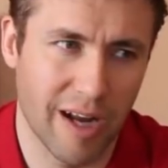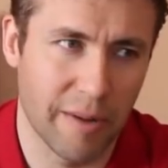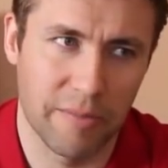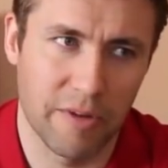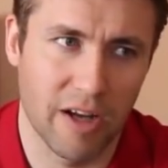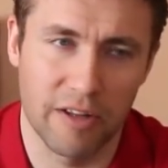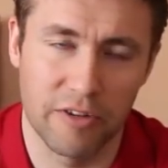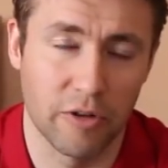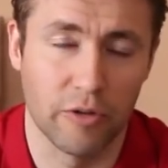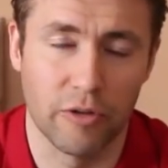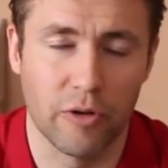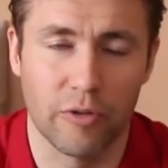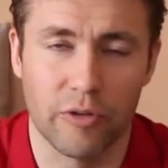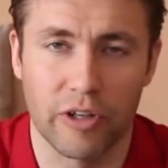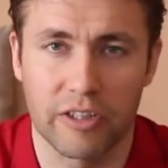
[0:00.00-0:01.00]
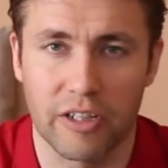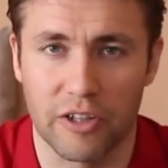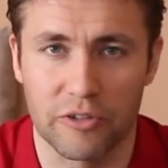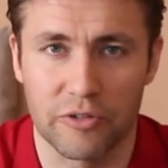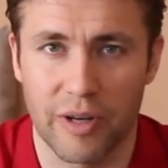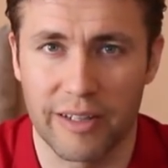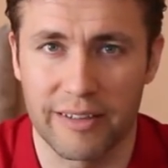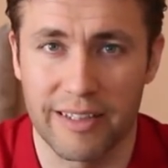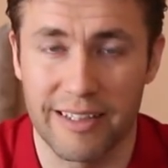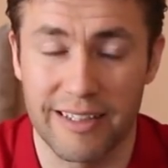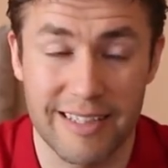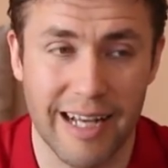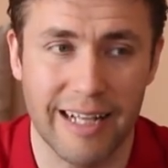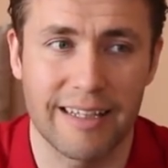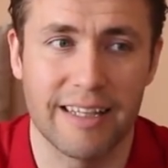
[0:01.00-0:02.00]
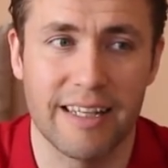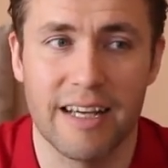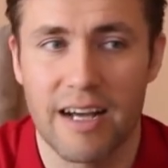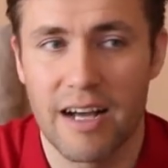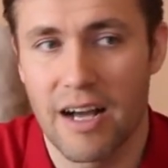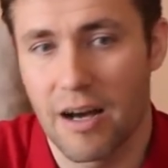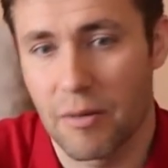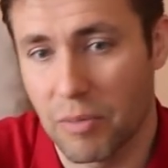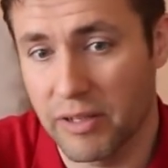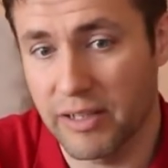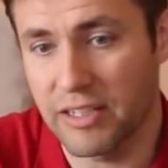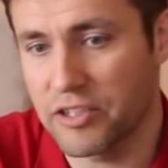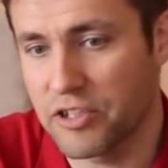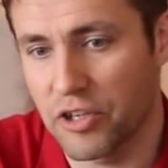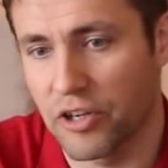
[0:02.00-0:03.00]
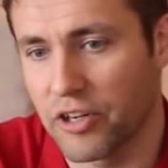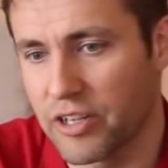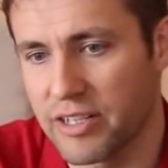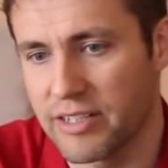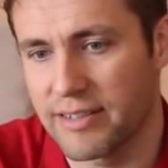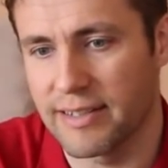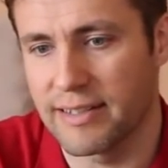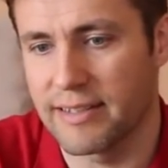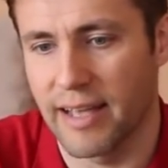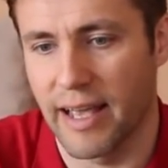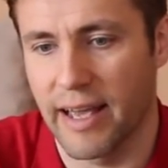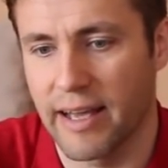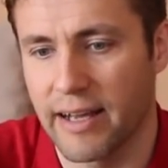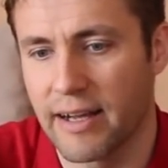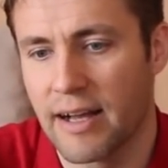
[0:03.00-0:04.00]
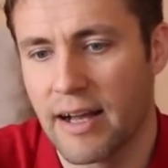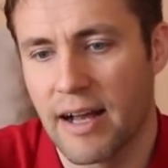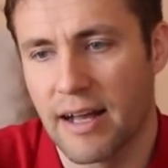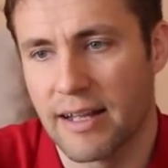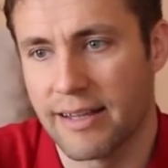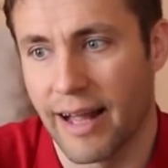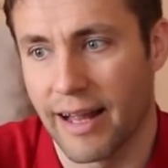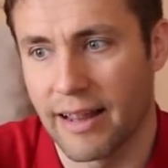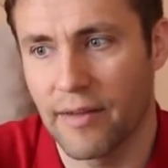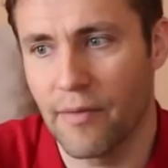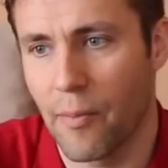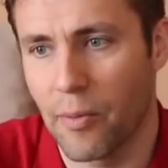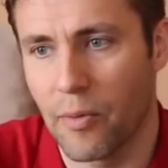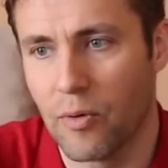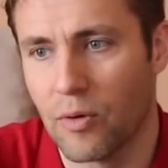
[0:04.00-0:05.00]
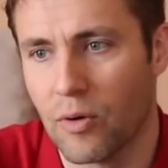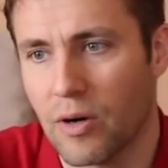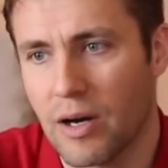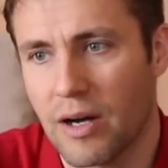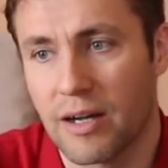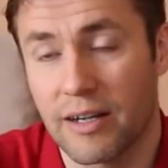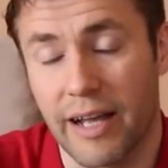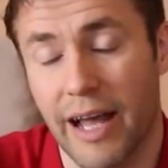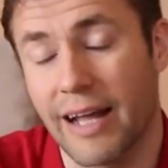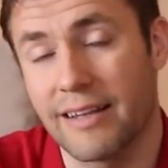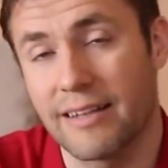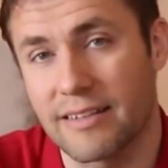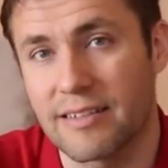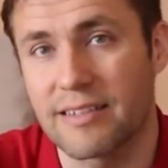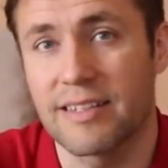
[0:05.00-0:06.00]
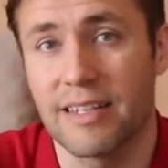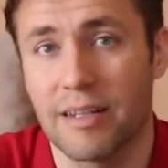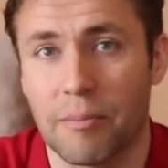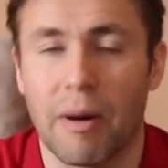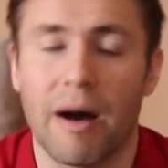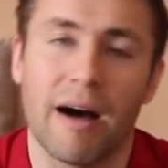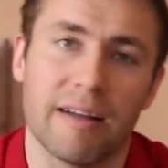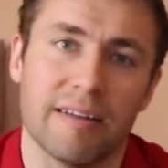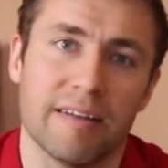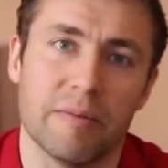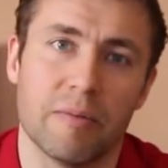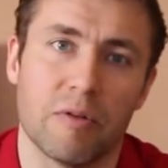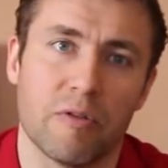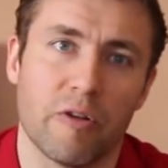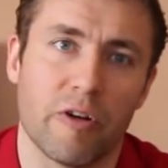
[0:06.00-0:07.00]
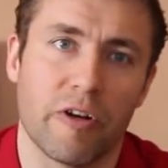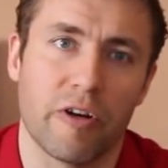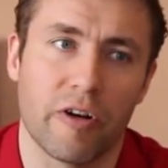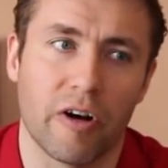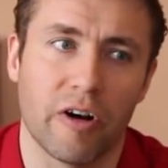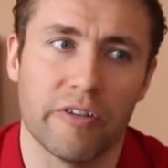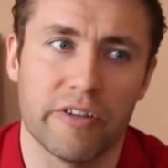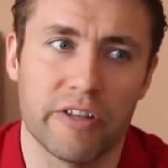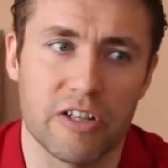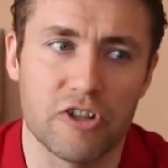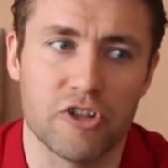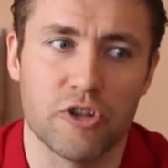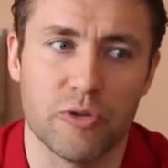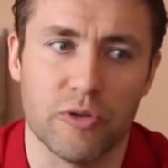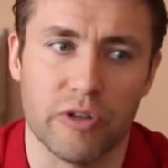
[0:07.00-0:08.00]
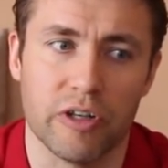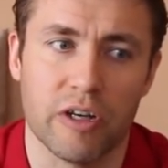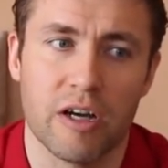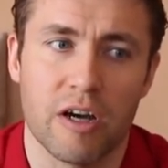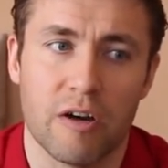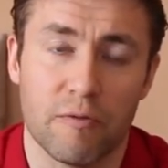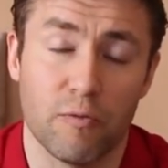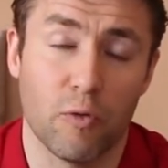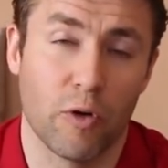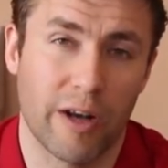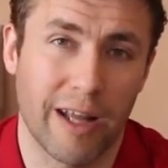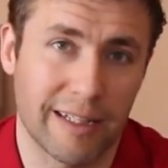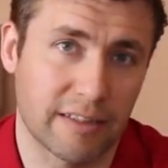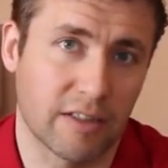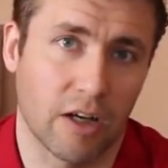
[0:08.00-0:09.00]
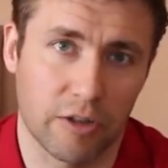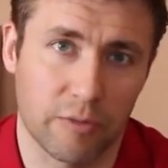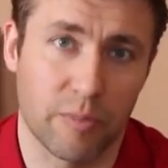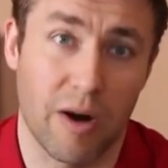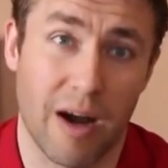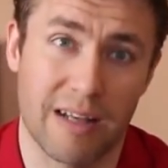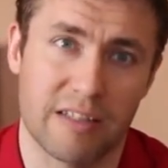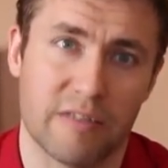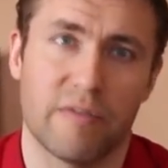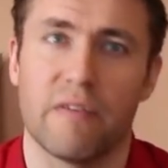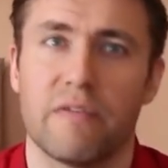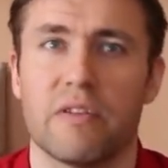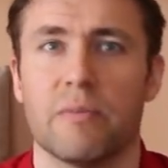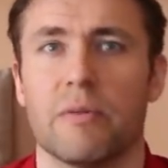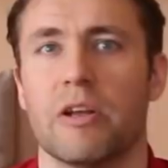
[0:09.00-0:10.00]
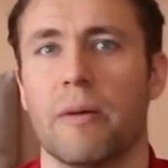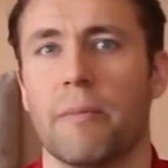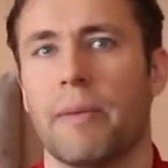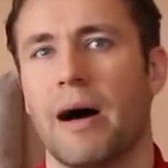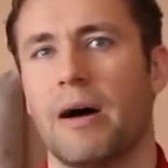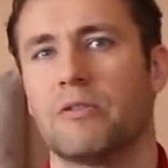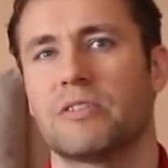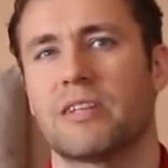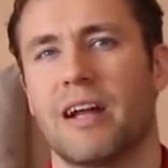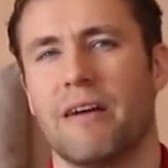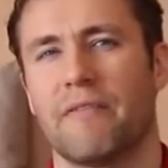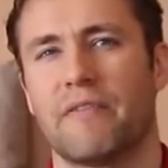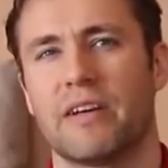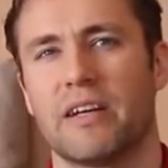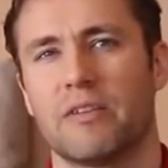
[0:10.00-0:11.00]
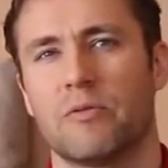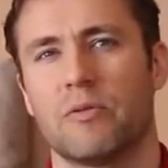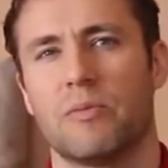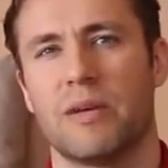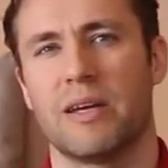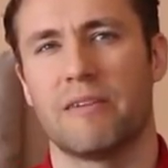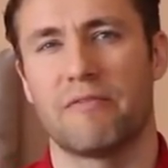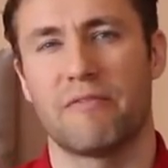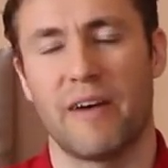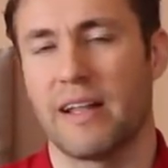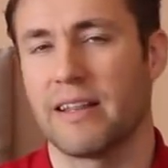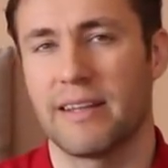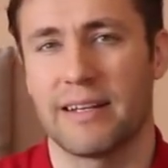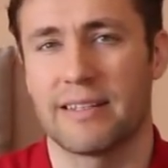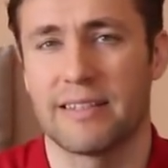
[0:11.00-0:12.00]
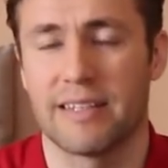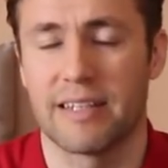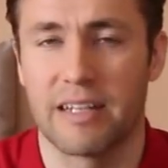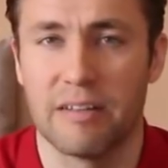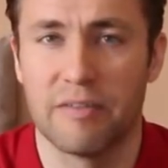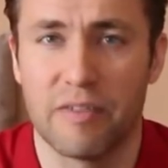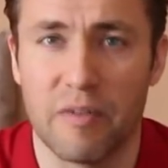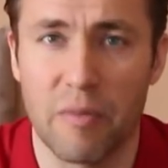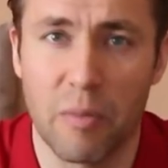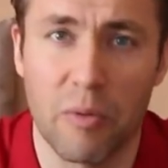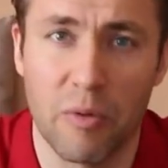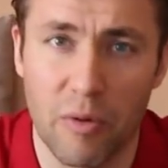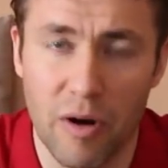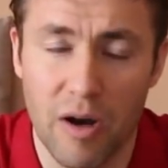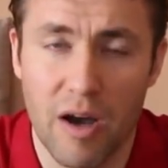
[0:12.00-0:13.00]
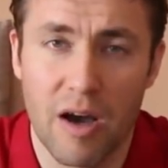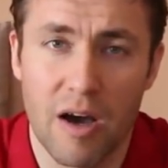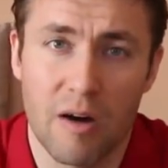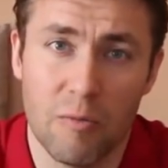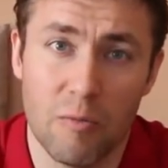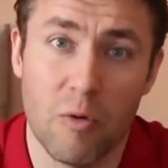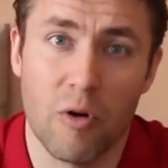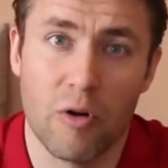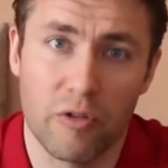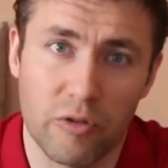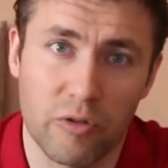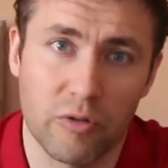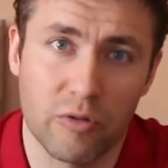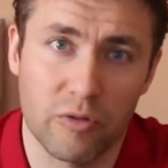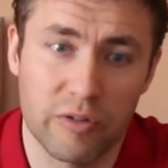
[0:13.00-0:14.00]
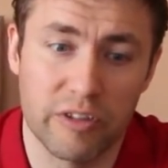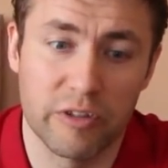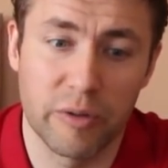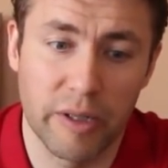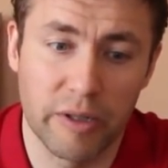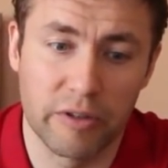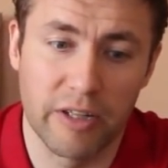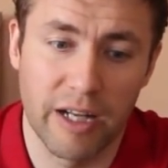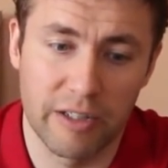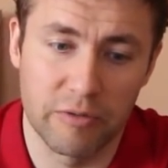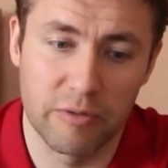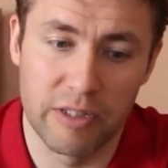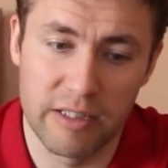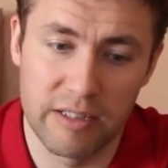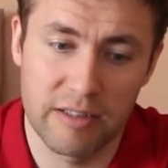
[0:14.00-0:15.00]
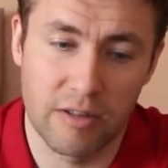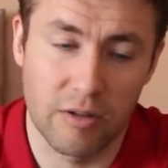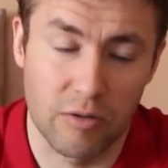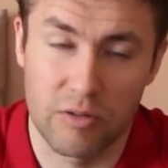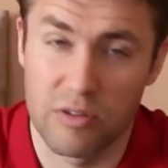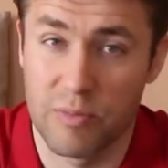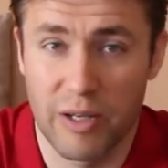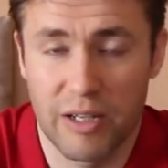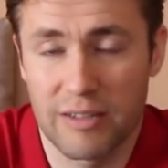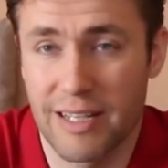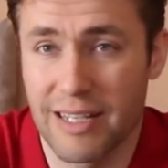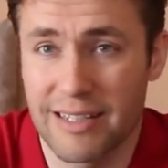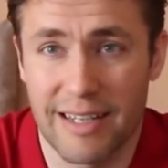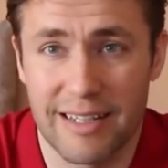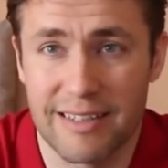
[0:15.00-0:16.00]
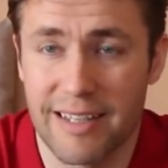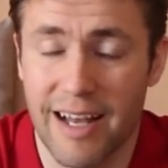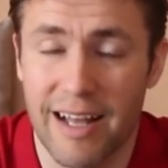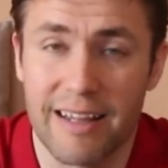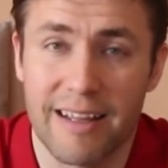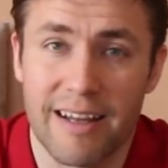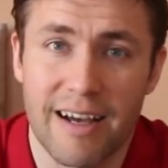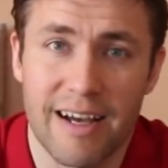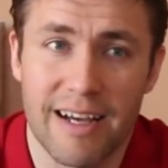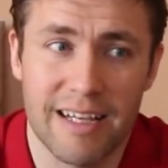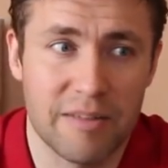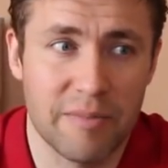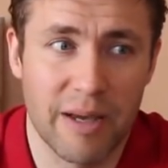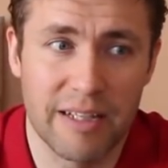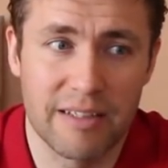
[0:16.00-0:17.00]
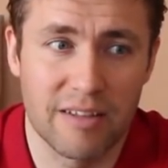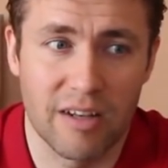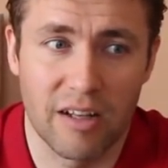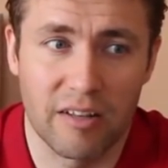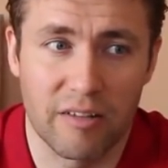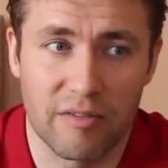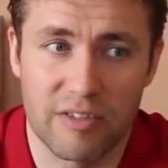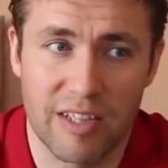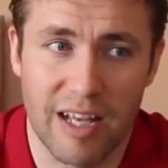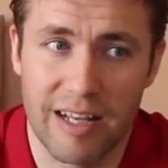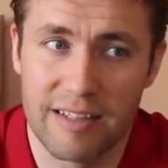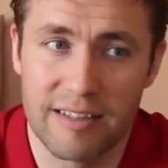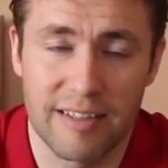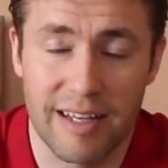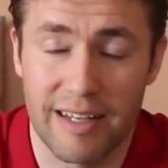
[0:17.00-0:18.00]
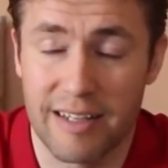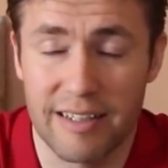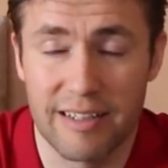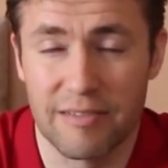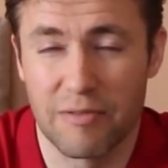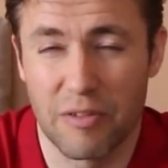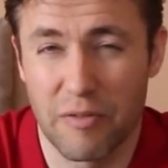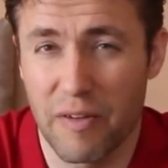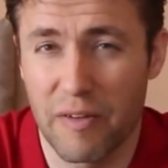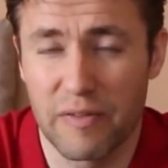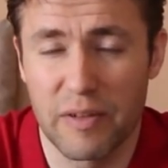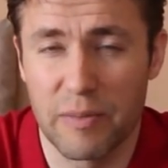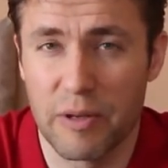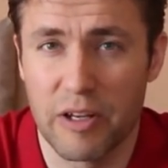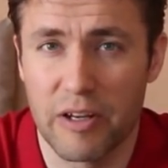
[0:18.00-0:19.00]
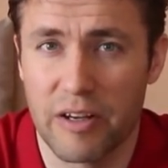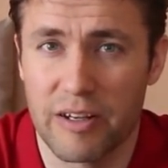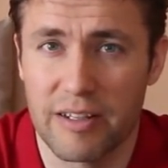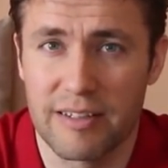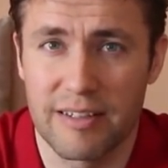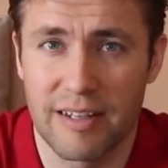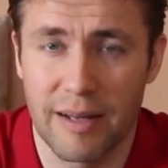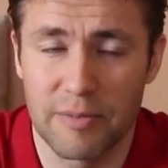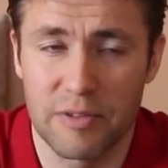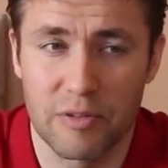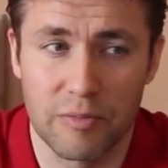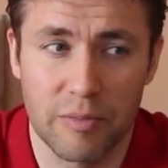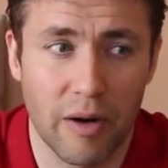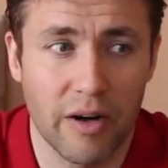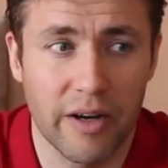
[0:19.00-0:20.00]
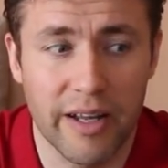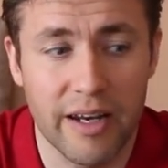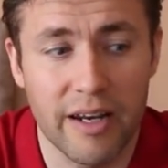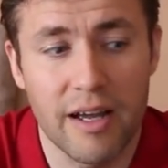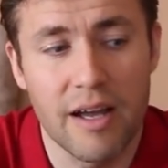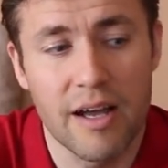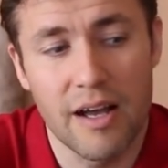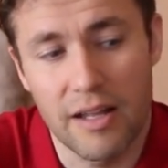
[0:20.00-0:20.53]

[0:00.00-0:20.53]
I'm, I do not know the contract exactly, but this journalist is saying that Liverpool can still buy Timo Werner until June for that cut price, 50 million pounds. And I think it would be fantastic if Liverpool were to trigger that release clause because as I said, it makes a lot of sense and uh, for 50 million, it's an absolute bargain.